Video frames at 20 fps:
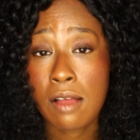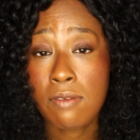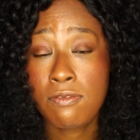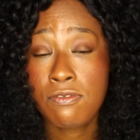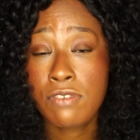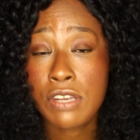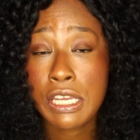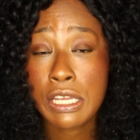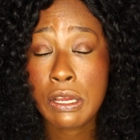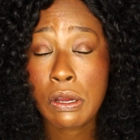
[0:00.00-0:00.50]

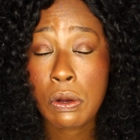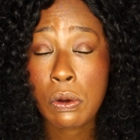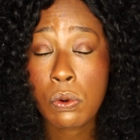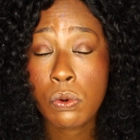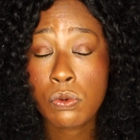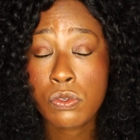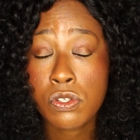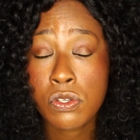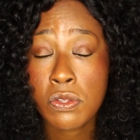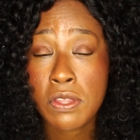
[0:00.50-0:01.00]

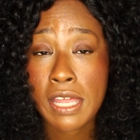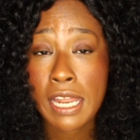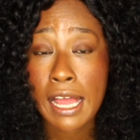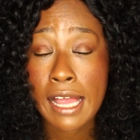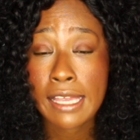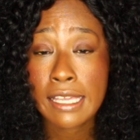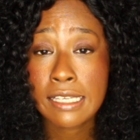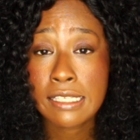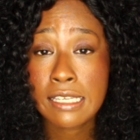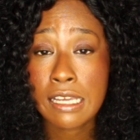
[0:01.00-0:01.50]
video so that
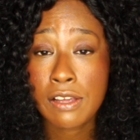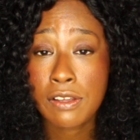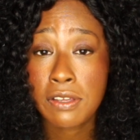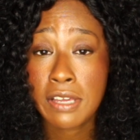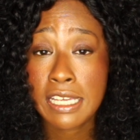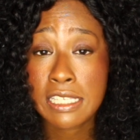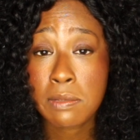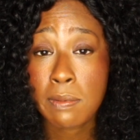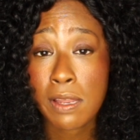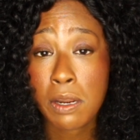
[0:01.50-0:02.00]
I could tell you
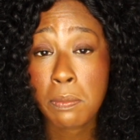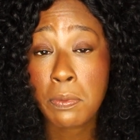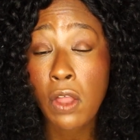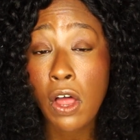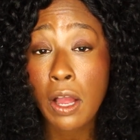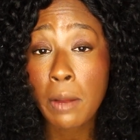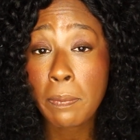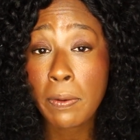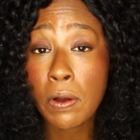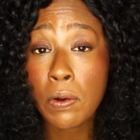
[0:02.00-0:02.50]
guys about a
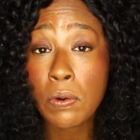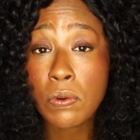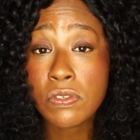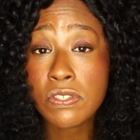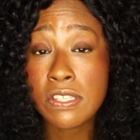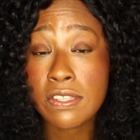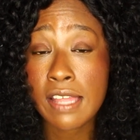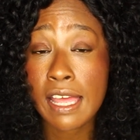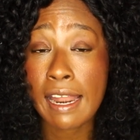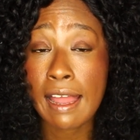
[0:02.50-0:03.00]
blog
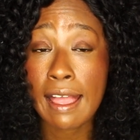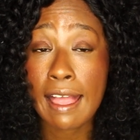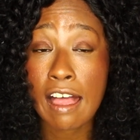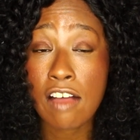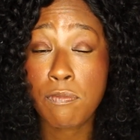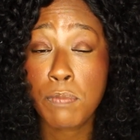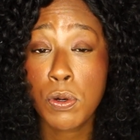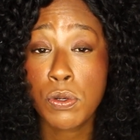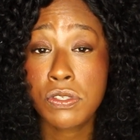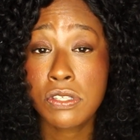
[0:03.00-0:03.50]
post that I
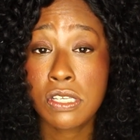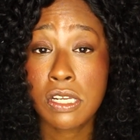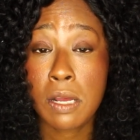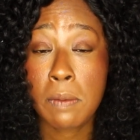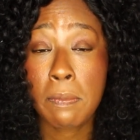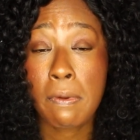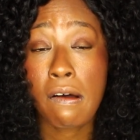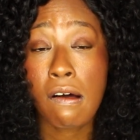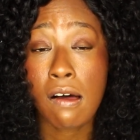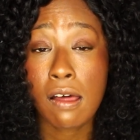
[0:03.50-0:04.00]
have posted
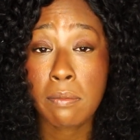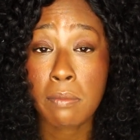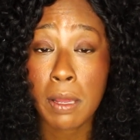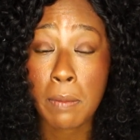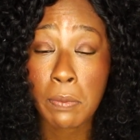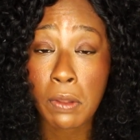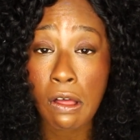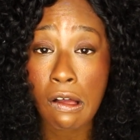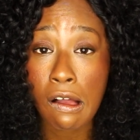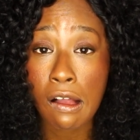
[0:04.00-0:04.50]
up on
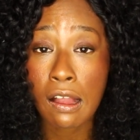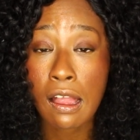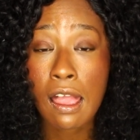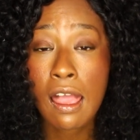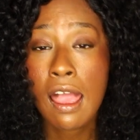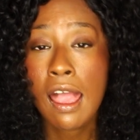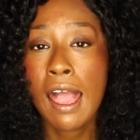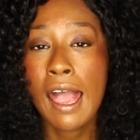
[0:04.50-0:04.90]
my blog,